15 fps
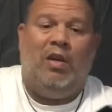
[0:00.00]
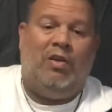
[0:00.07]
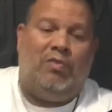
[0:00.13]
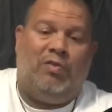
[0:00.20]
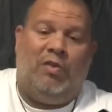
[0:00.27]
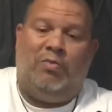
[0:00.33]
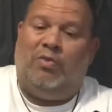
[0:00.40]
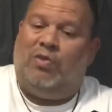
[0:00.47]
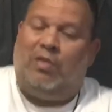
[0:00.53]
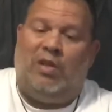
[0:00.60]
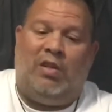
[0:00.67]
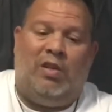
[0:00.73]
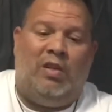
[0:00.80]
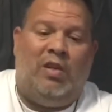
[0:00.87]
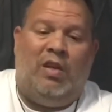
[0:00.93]
So I'm just
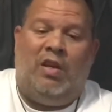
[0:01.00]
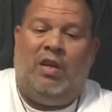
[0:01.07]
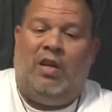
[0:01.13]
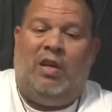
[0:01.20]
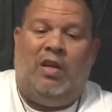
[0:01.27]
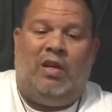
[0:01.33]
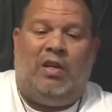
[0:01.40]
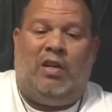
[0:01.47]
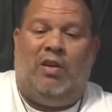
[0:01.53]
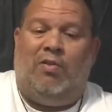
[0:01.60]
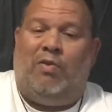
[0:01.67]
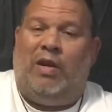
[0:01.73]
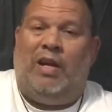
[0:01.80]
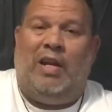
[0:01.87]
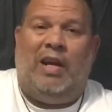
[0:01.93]
gonna cut
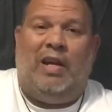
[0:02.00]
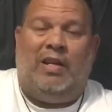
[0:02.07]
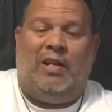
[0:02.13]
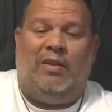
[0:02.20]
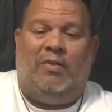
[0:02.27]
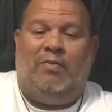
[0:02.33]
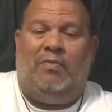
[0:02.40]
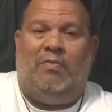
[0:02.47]
right at it.